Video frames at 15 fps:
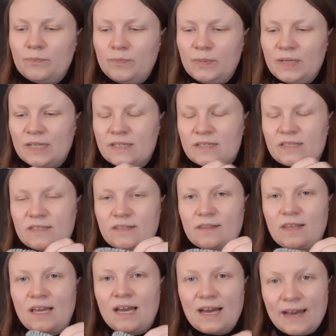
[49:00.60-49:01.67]
but
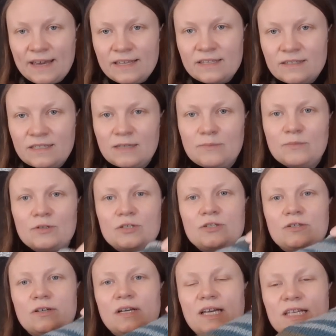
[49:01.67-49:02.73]
the highest
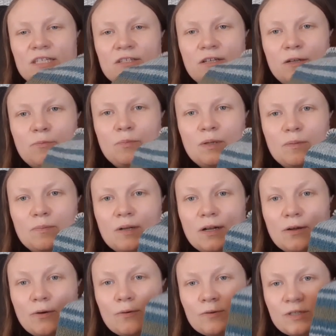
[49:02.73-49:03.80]
temperature has not been
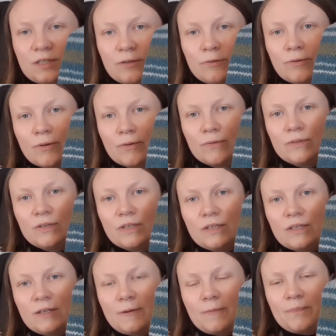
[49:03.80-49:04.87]
below 0
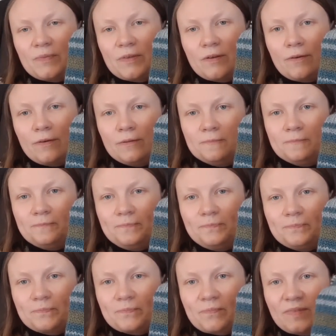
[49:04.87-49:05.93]

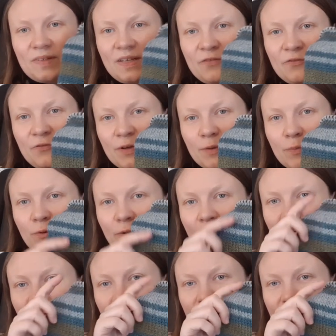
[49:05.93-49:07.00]
in
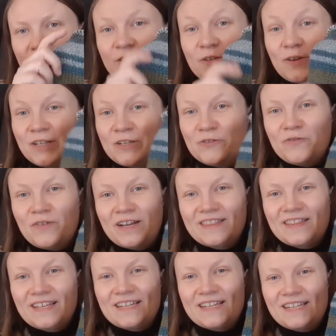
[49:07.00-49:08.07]
February. So I do find
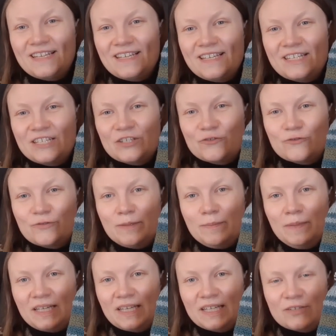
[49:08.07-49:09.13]
that
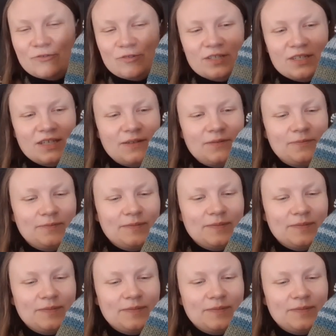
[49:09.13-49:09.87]
extremely interesting.